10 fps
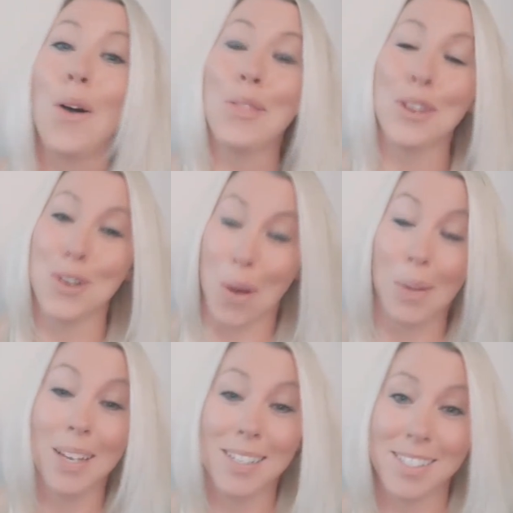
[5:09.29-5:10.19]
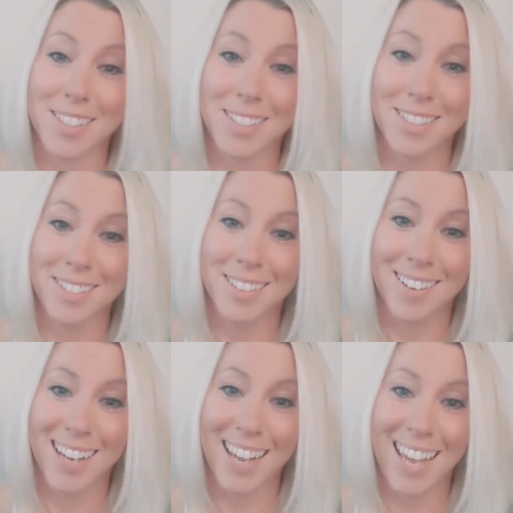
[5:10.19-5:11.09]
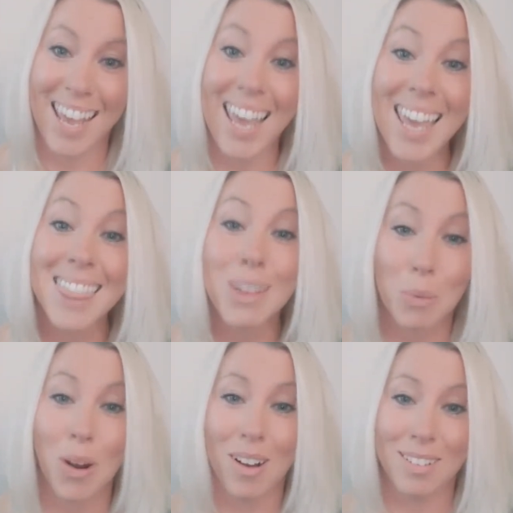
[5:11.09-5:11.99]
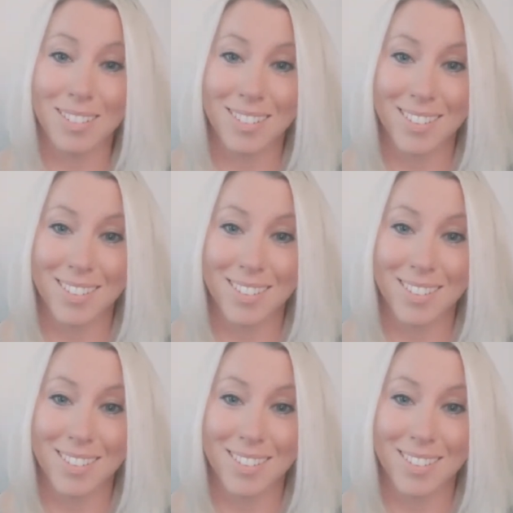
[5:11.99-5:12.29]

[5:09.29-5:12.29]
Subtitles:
the knowledge in the world,